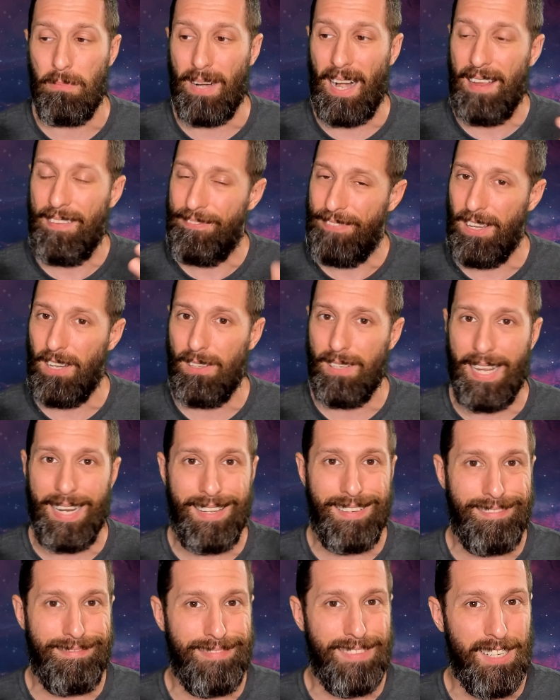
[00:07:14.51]
but I feel
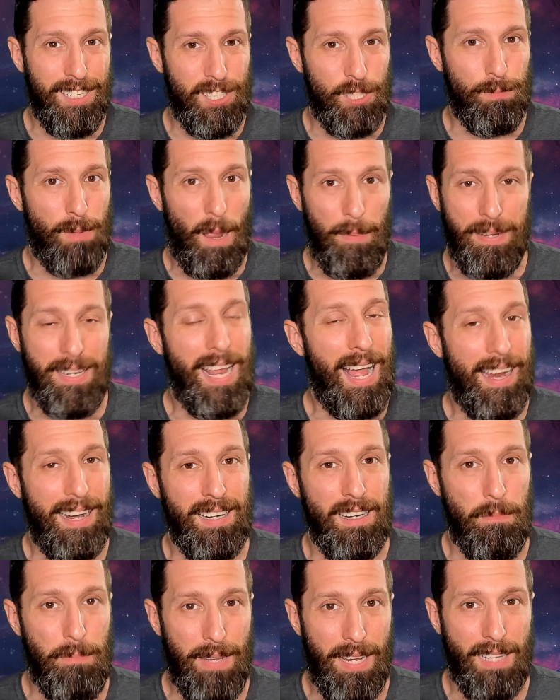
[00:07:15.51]
like there's probably not
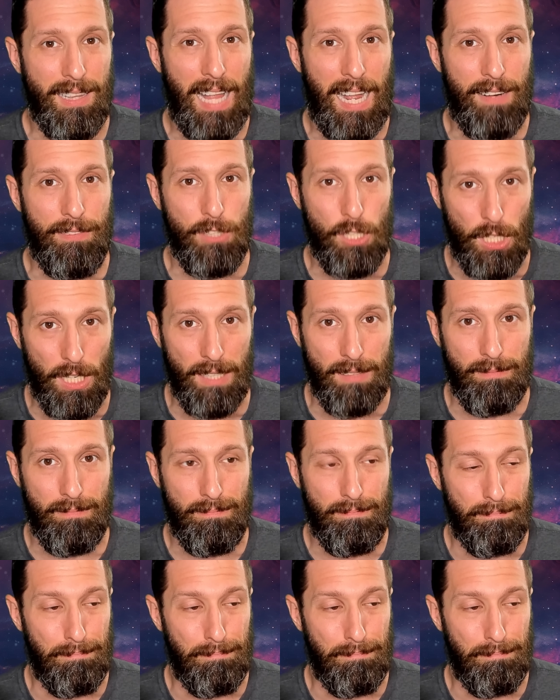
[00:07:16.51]
going to be a lot of good.